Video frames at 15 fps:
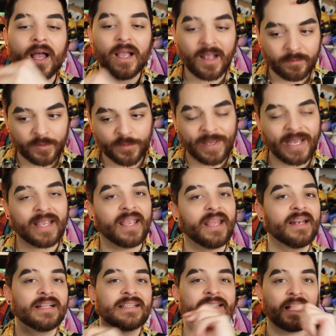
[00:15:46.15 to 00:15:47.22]
coming back in
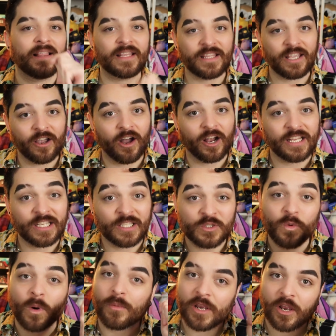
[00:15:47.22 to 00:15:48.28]
and telling the audience
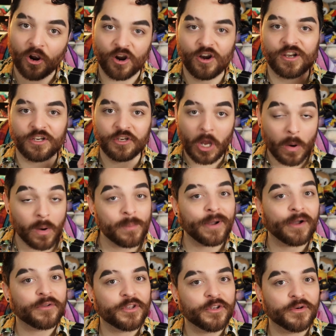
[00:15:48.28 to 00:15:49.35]
what we already know
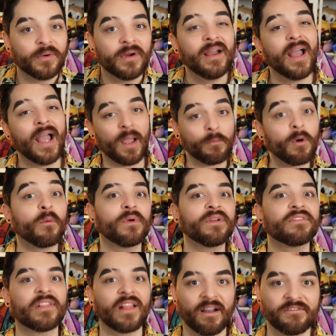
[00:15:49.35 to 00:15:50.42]
about you and what we've
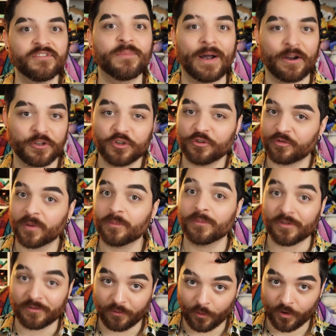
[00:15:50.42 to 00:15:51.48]
loved about you from
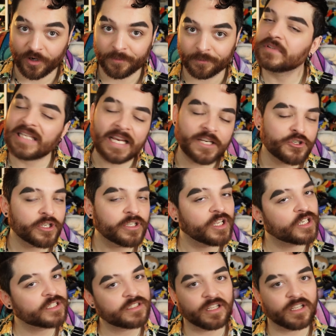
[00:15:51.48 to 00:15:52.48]
before. Deja looked